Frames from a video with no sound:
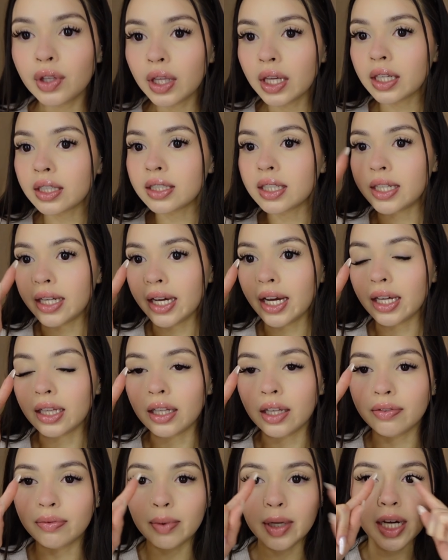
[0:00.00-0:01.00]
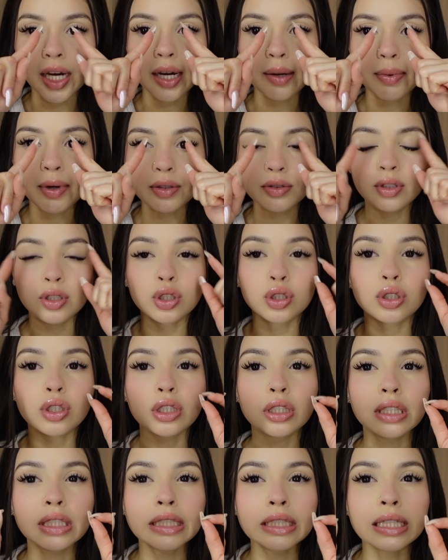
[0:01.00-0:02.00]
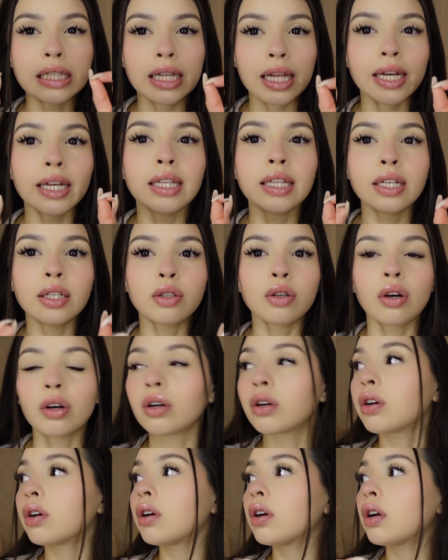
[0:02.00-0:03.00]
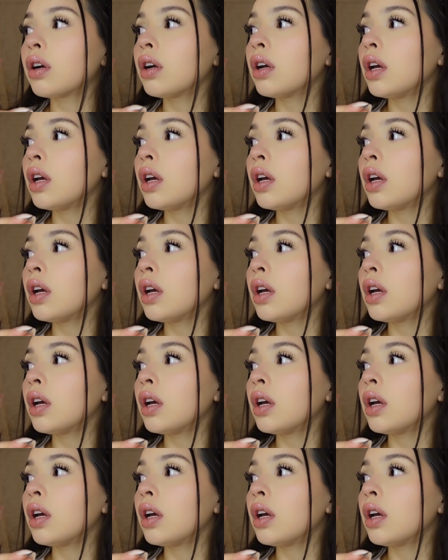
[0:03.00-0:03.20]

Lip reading: like today I left my eyebrows just slightly darker.